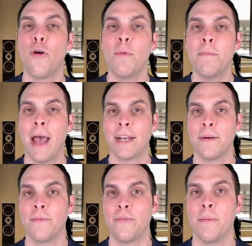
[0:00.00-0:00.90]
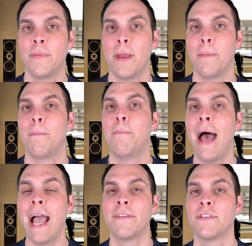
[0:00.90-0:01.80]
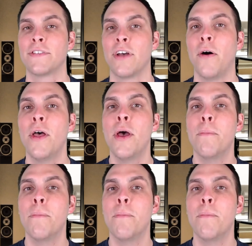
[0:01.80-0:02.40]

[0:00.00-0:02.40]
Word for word: foramen magnum from the back of the skull